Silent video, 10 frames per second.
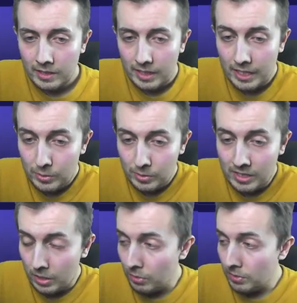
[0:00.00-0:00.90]
At least we didn't
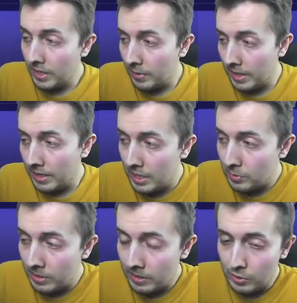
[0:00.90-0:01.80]
lose anyway. At least
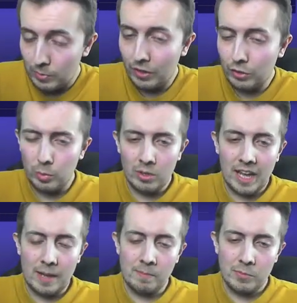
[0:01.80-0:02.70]
we didn't lose. We lost one
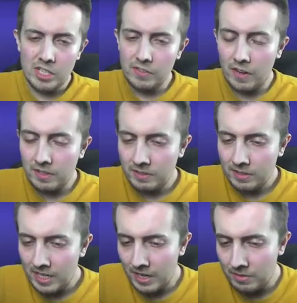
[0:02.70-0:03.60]
game, which is fine.
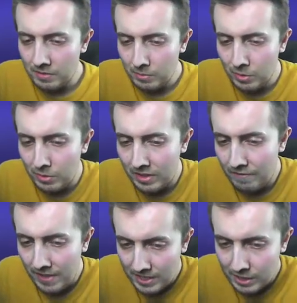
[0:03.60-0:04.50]
You know, we're not the
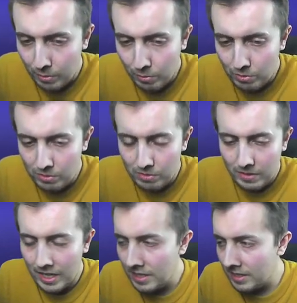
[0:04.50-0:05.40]
Invincibles at
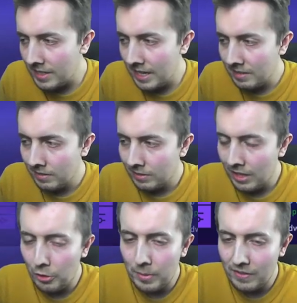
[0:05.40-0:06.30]
the end of the day.
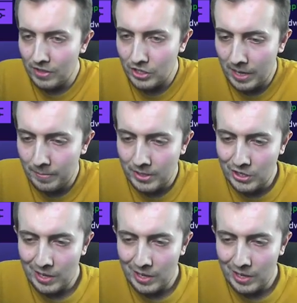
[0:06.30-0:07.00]
That'll be for the championship.